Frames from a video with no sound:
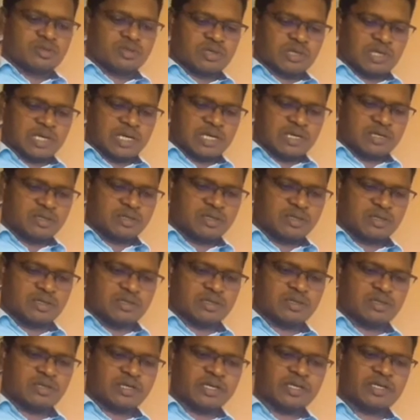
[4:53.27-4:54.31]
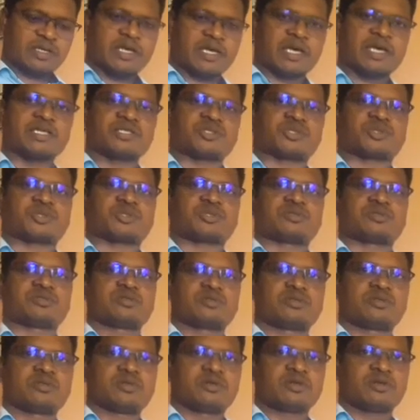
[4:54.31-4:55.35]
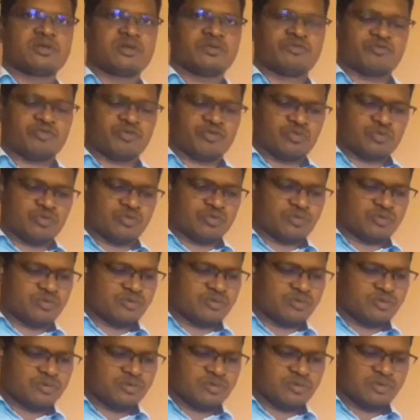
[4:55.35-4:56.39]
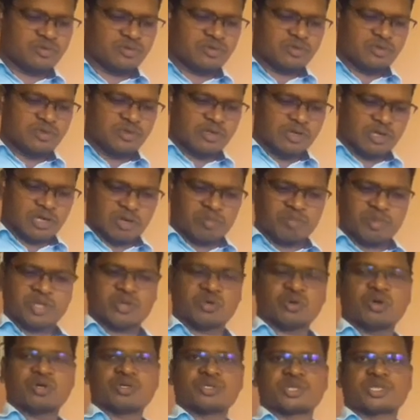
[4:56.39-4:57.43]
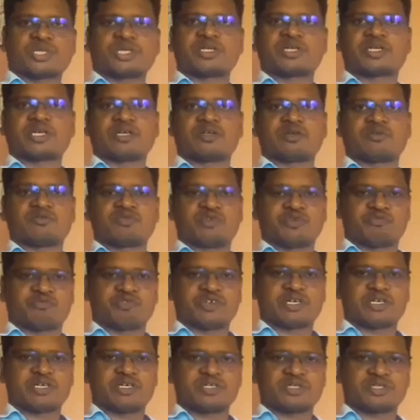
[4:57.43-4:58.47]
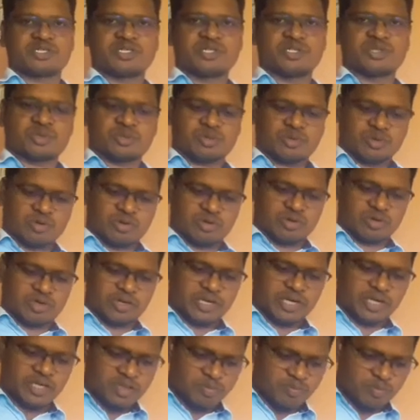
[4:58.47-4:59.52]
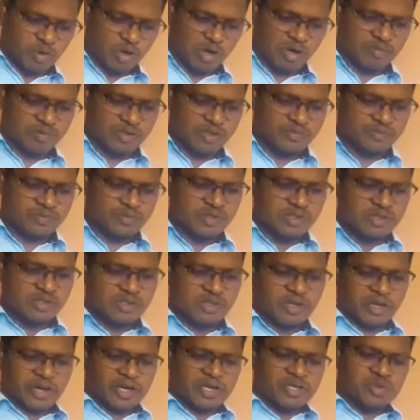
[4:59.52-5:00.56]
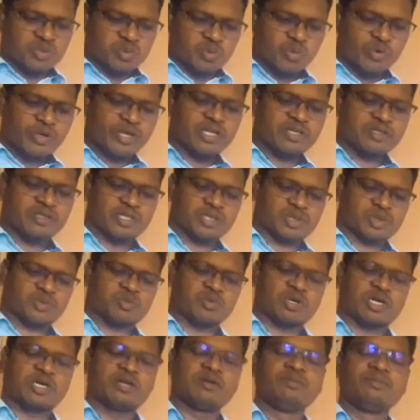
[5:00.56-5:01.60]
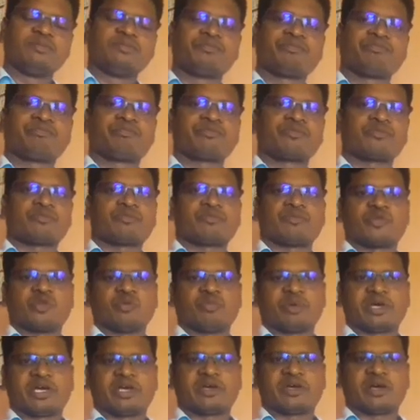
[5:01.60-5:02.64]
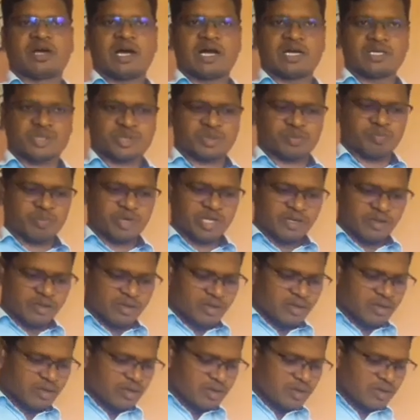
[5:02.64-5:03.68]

And in case if you come across any kind of difficulties or any problem in doing this one, you may ask me.